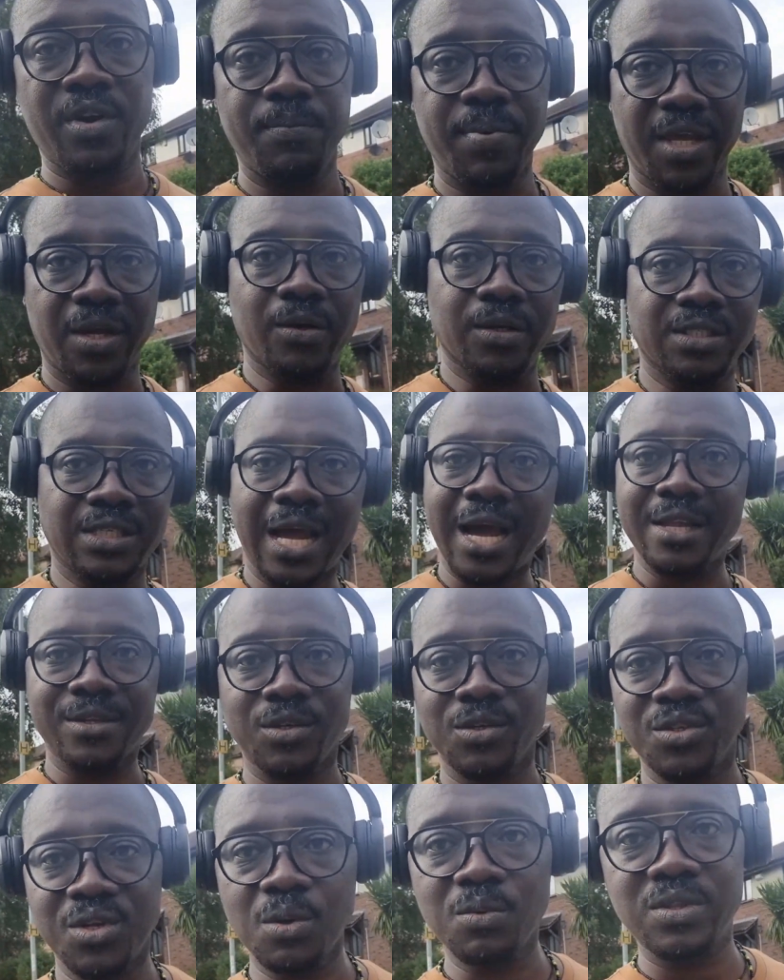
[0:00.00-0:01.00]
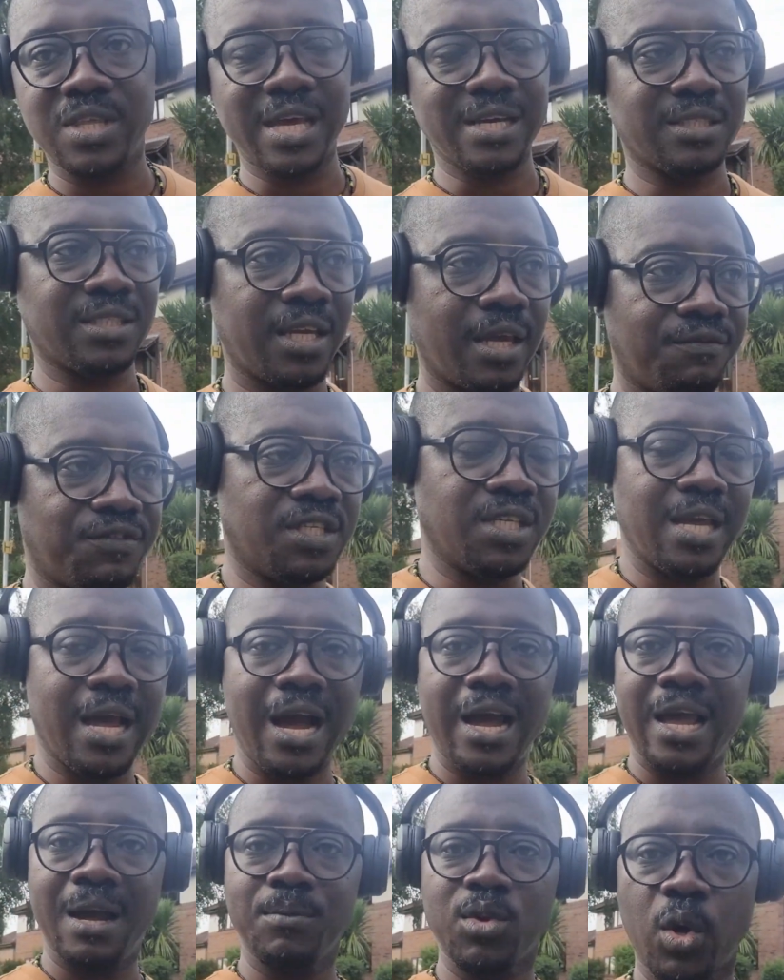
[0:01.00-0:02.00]
because I don't know their safety.
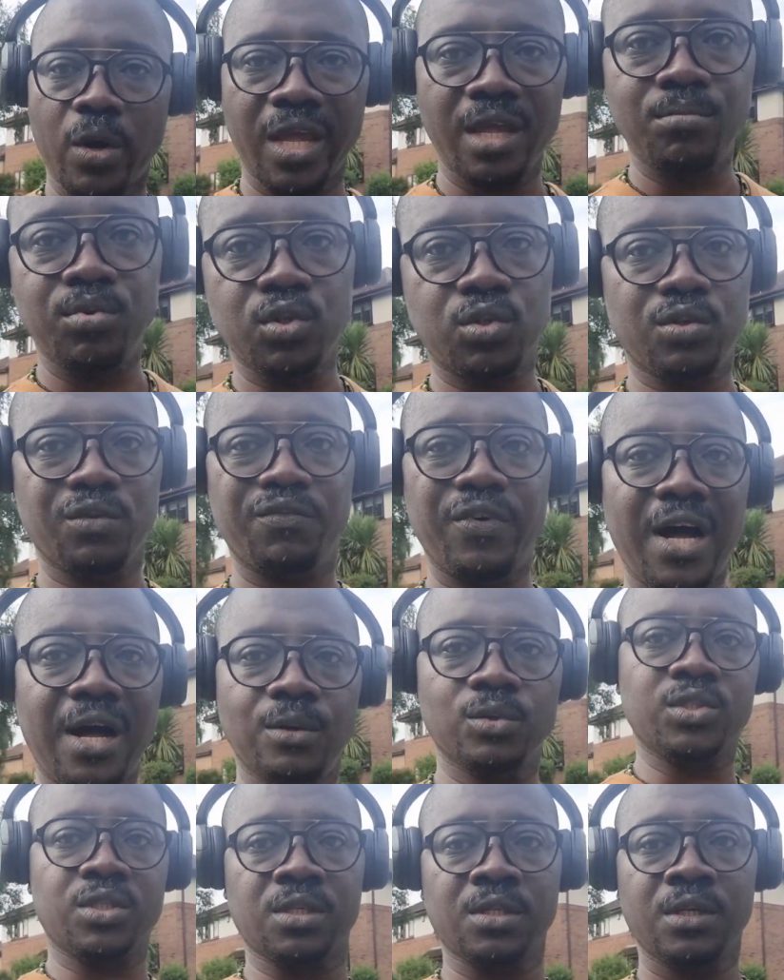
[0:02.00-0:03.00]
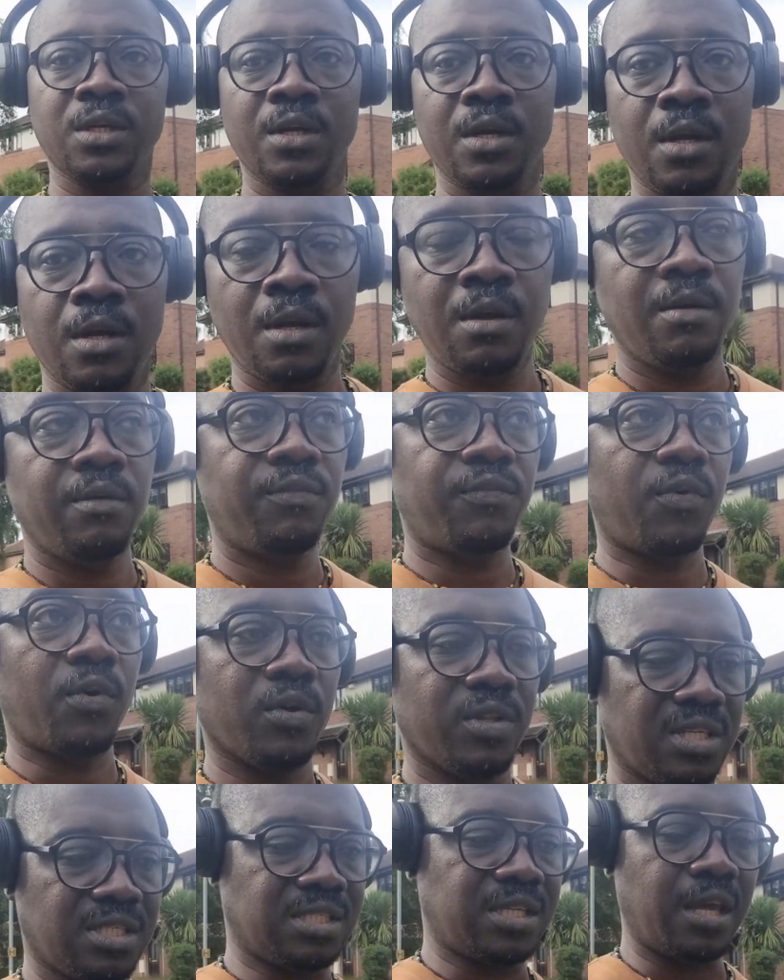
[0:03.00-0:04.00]
I am not able to vouch for
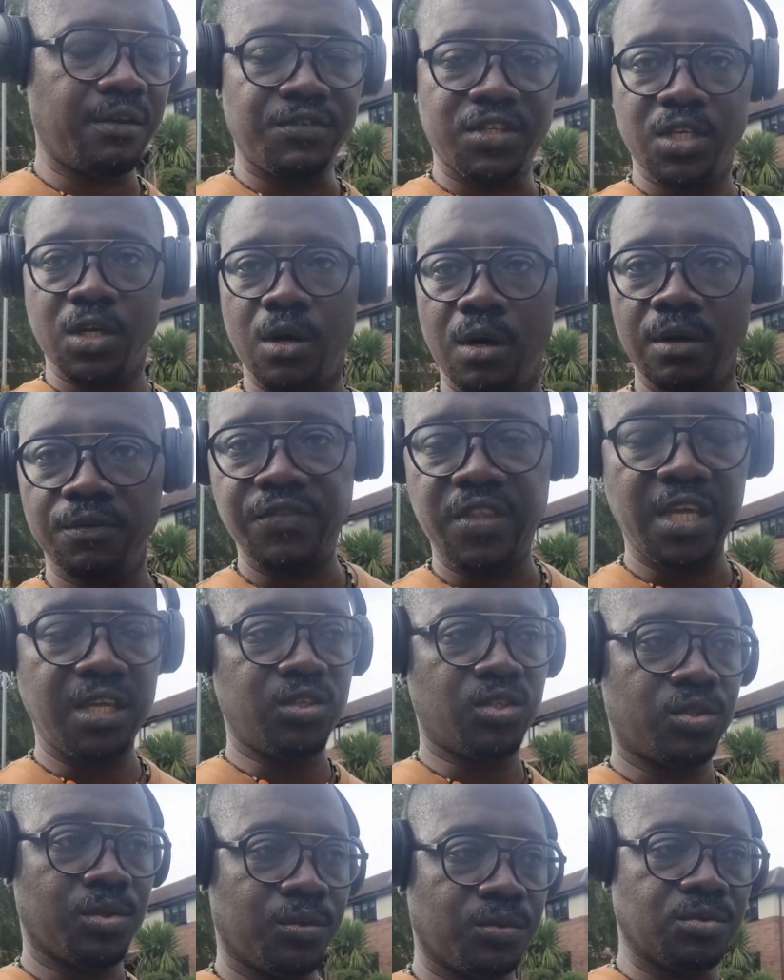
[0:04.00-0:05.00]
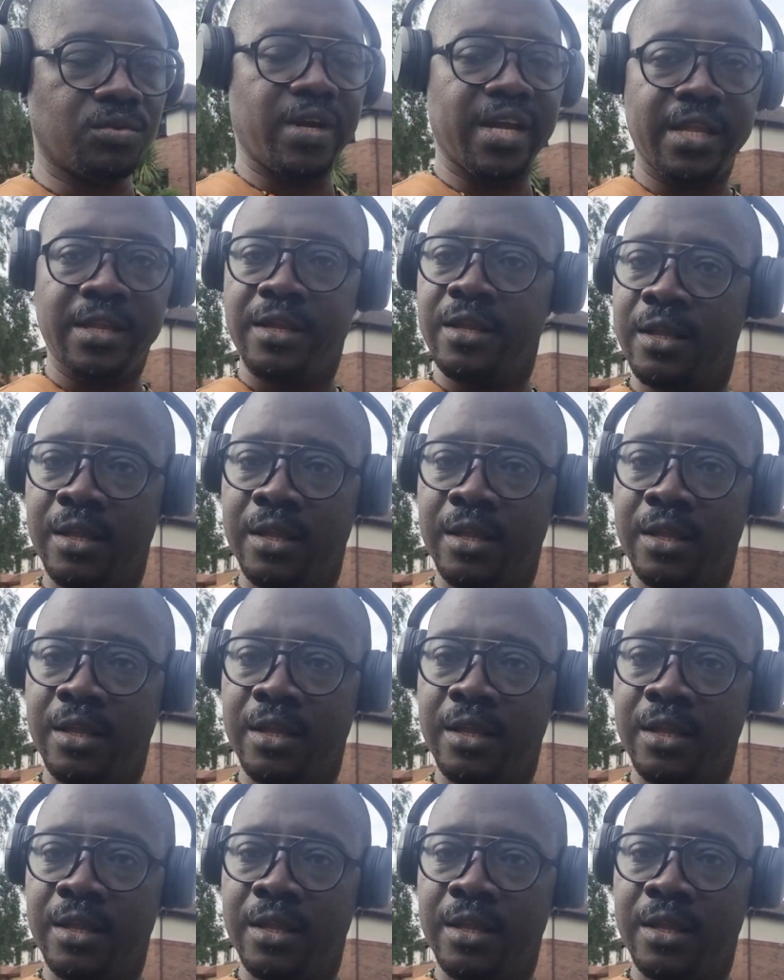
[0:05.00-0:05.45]
the safety of these children.